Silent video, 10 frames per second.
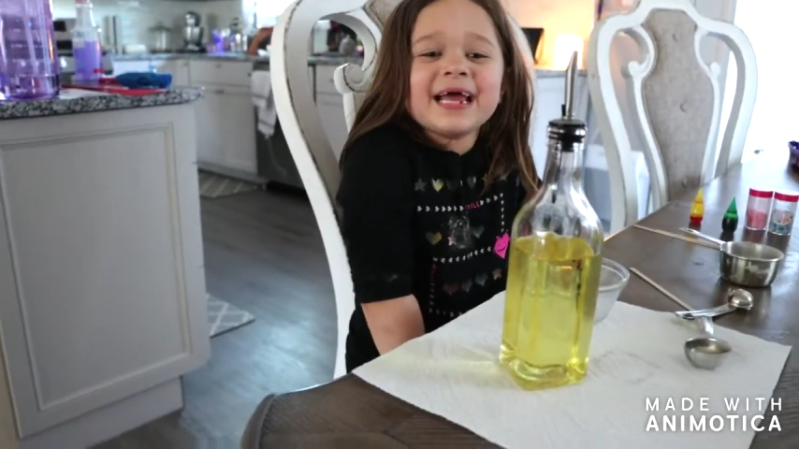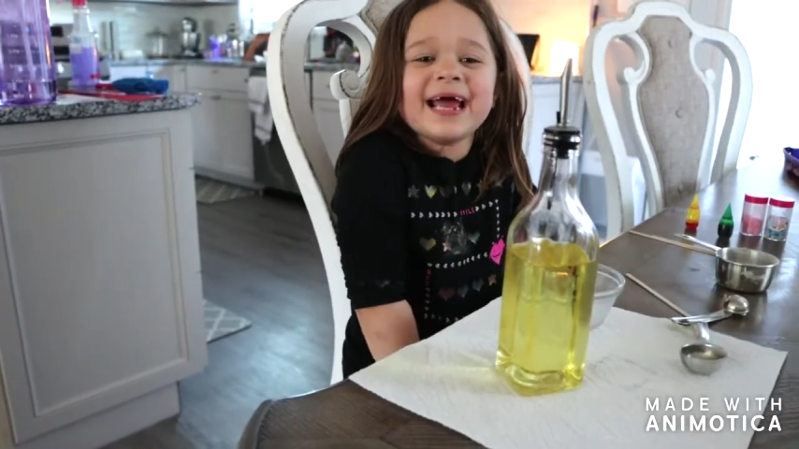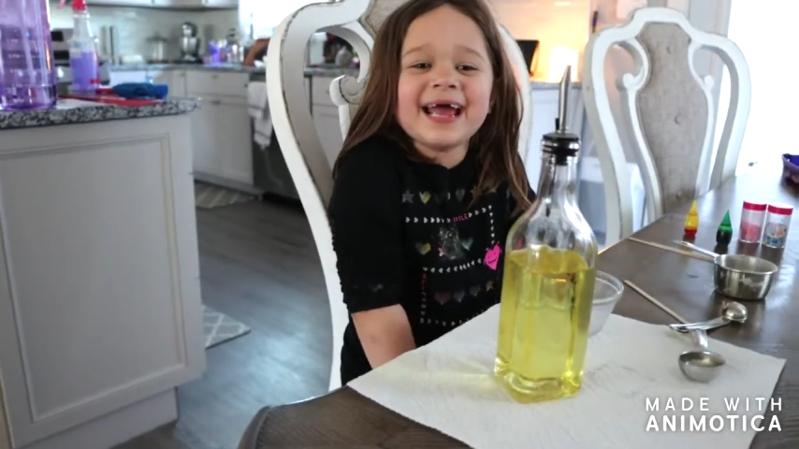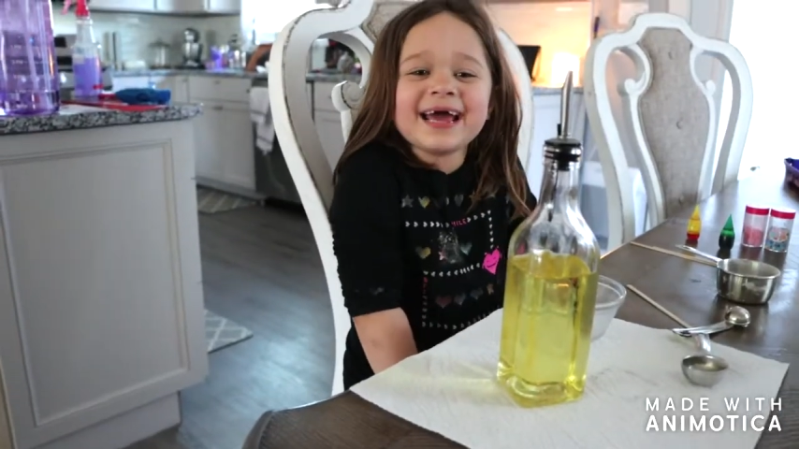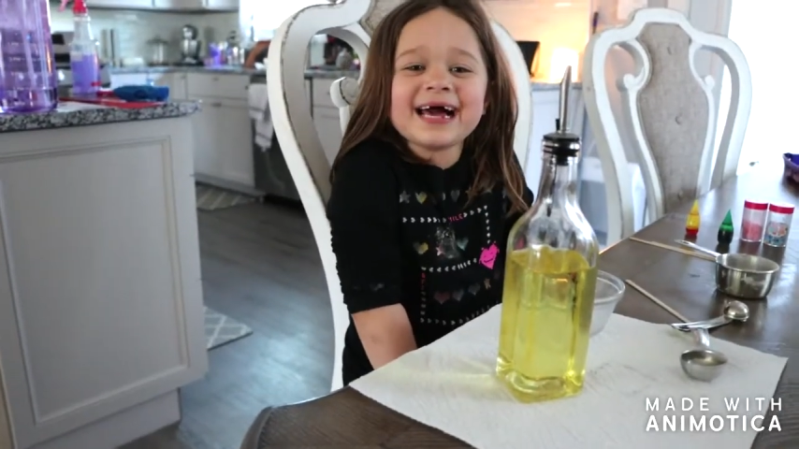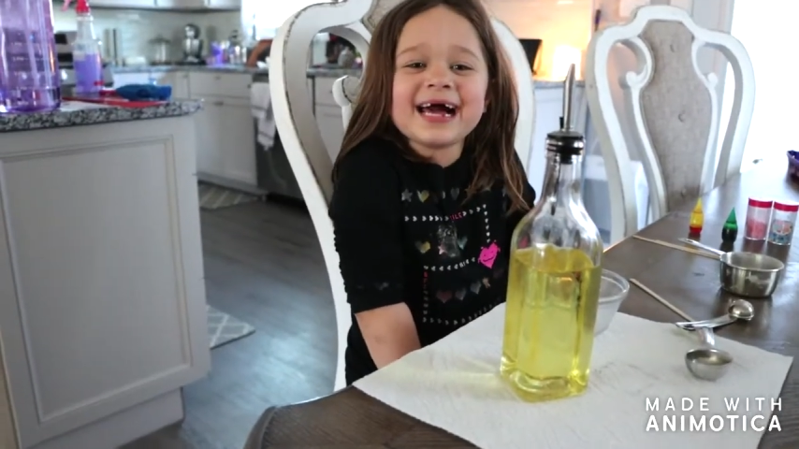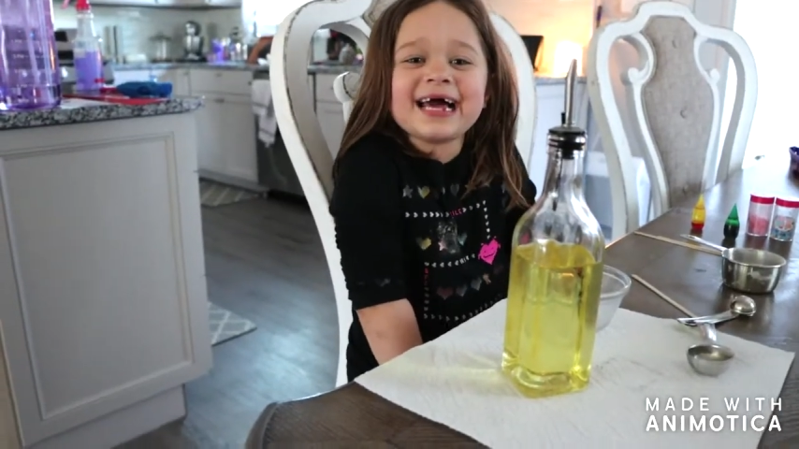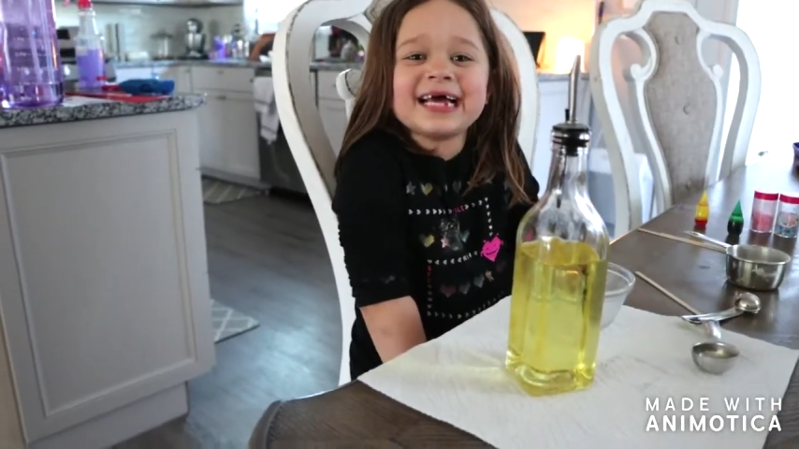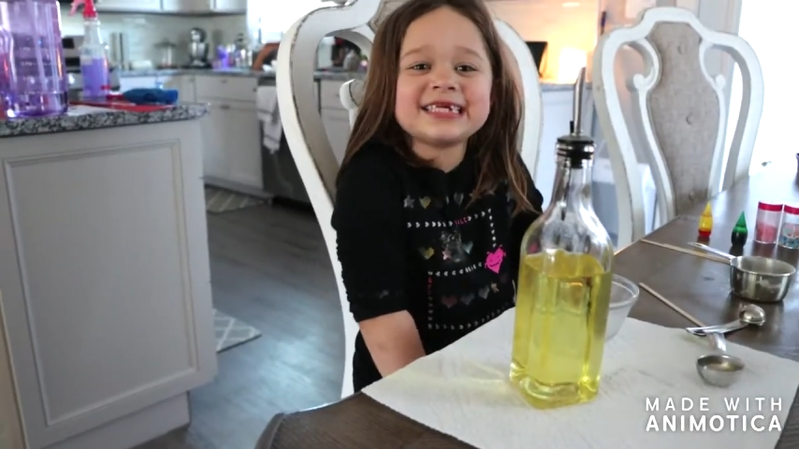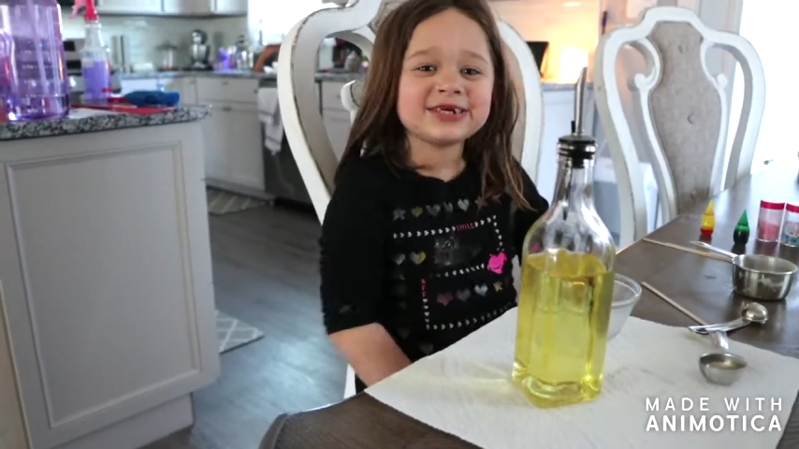Hey
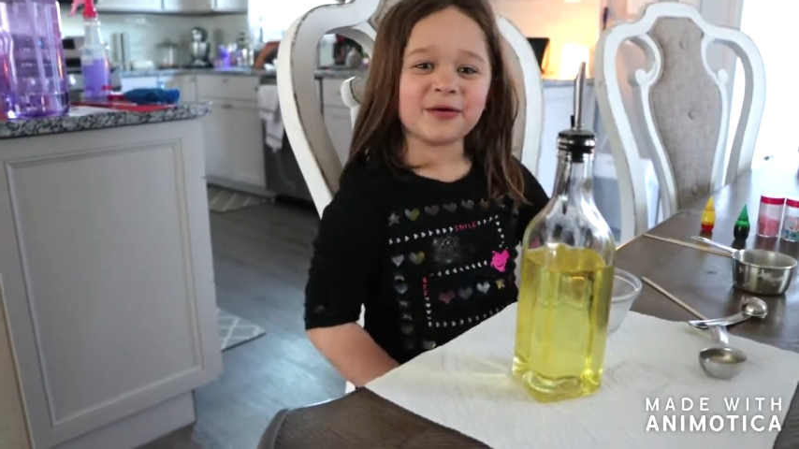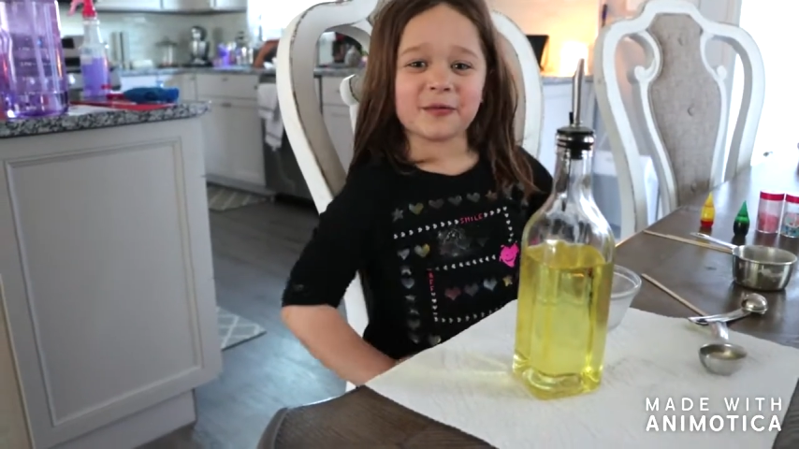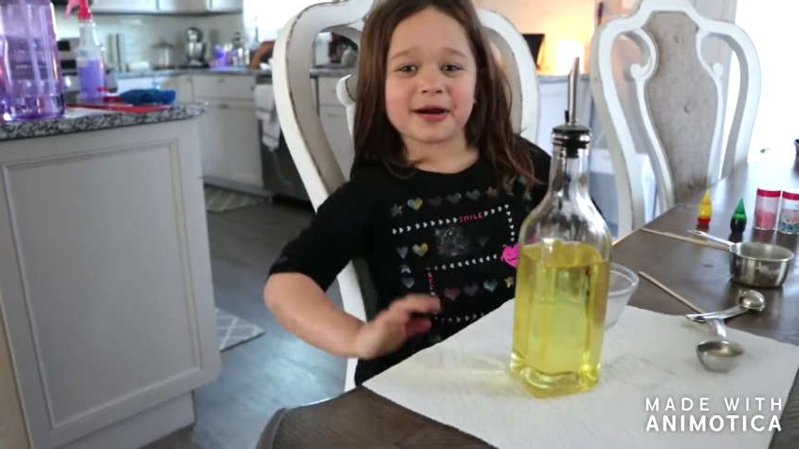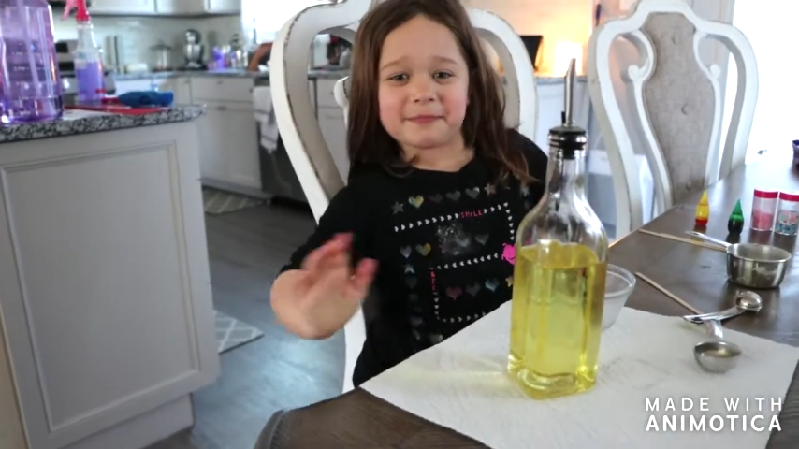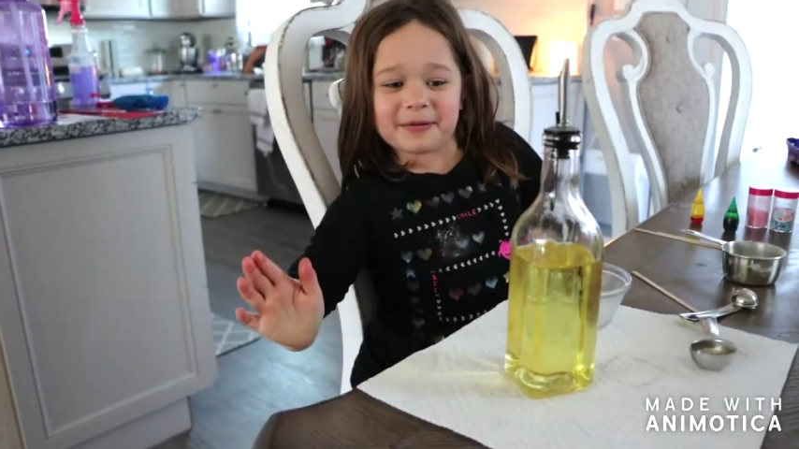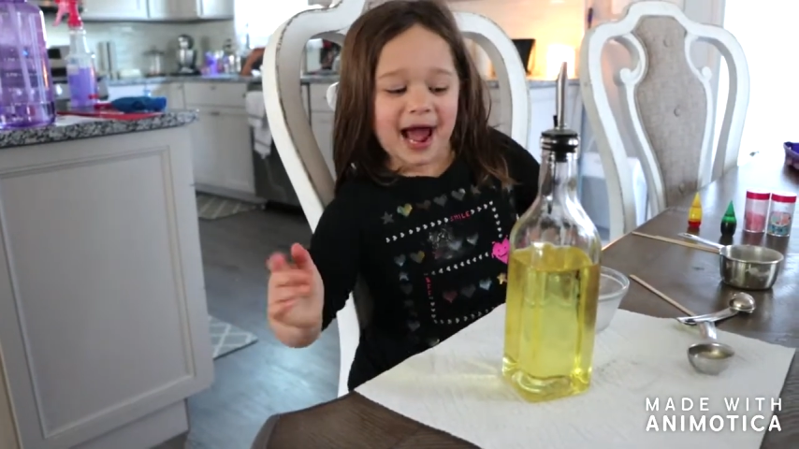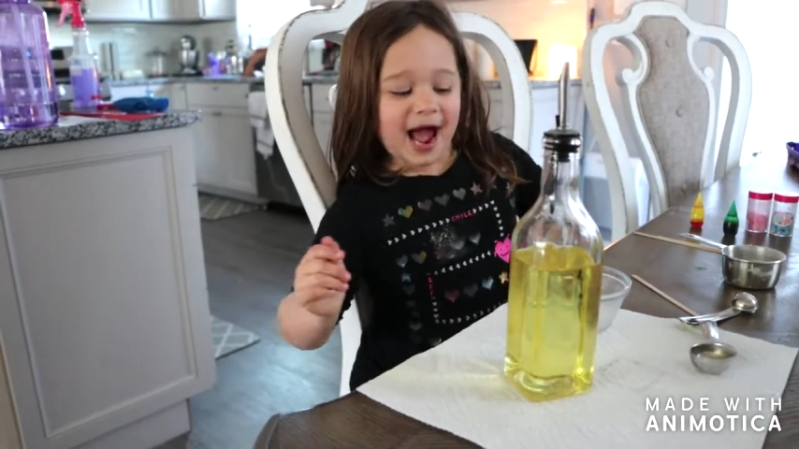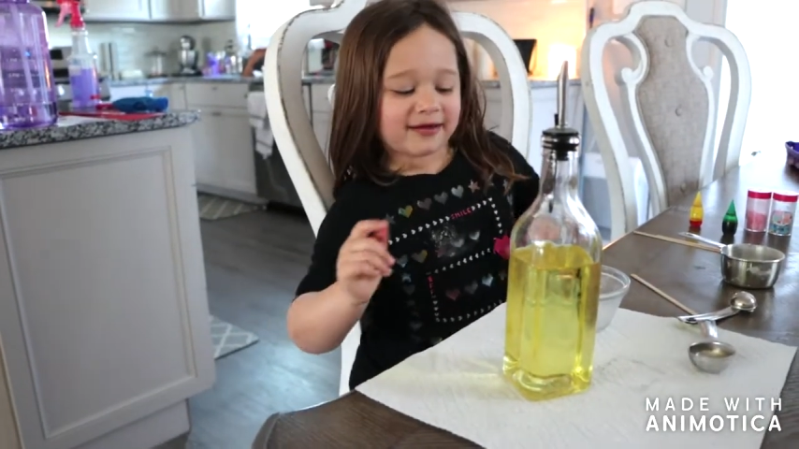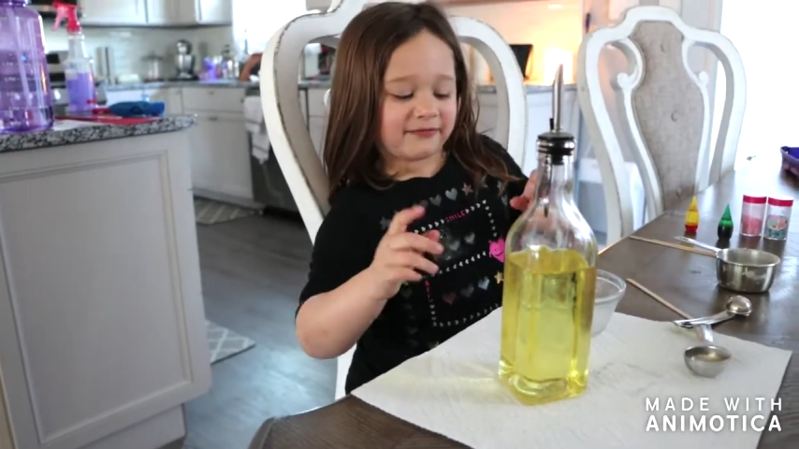guys, so we're back